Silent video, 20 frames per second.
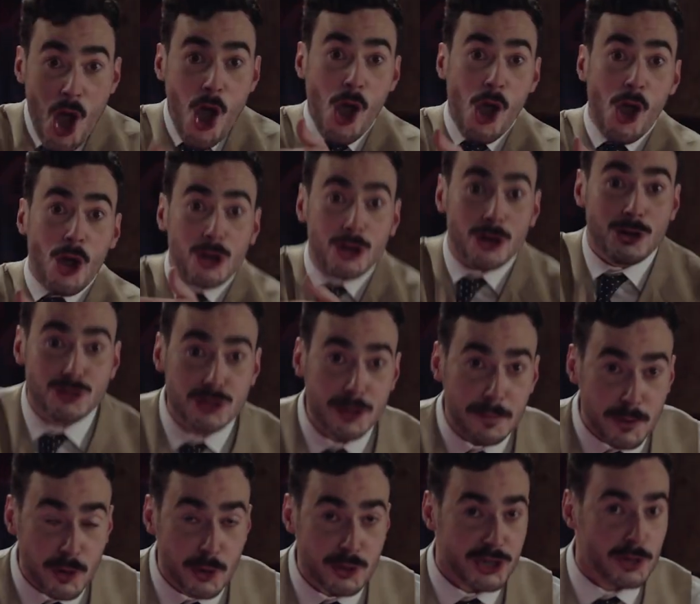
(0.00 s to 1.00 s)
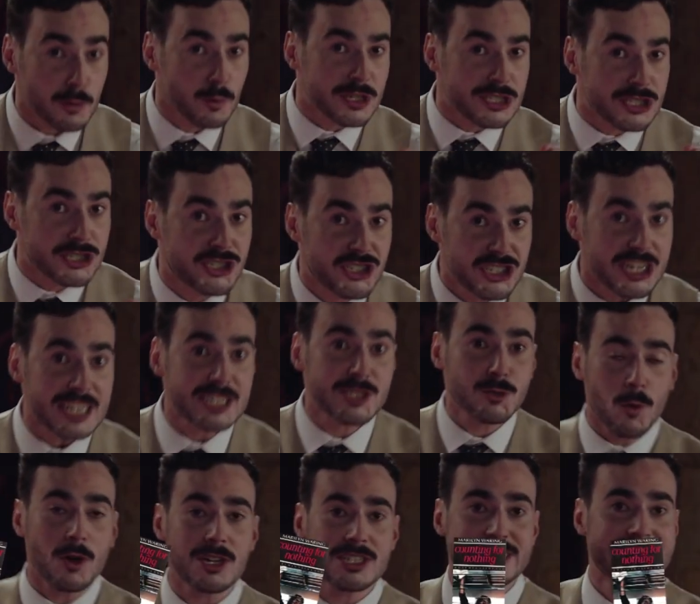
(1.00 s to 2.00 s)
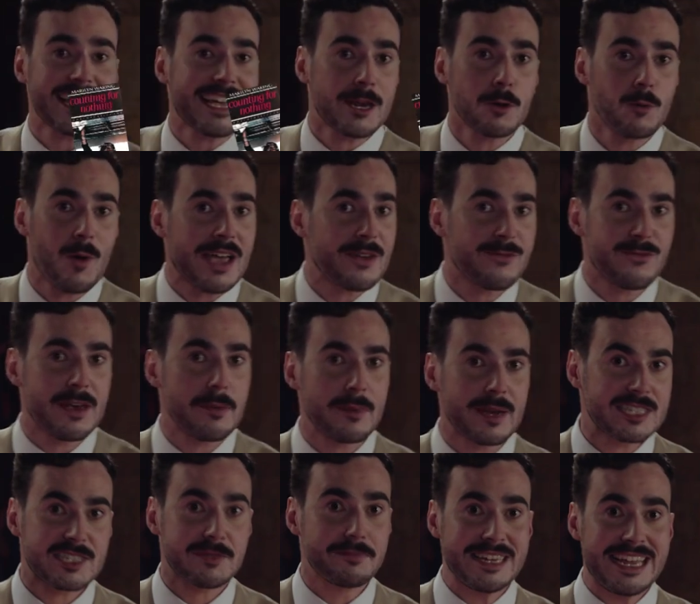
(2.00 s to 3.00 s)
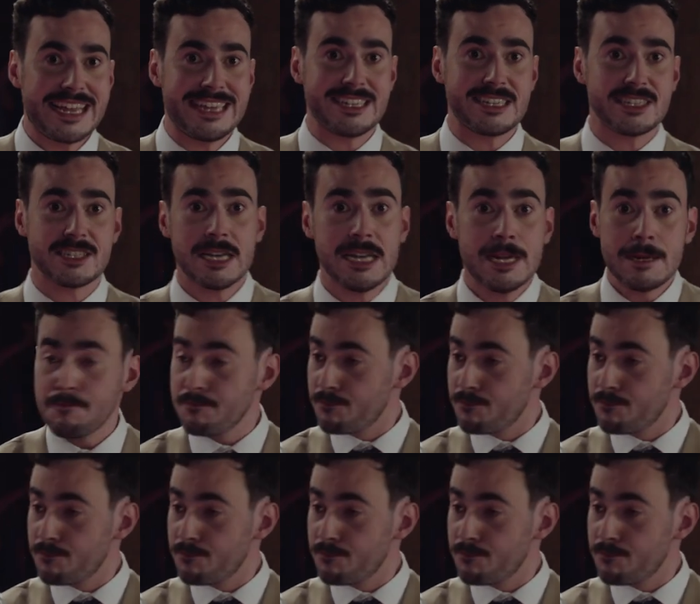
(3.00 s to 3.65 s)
Her contribution was just what third wave feminism needed.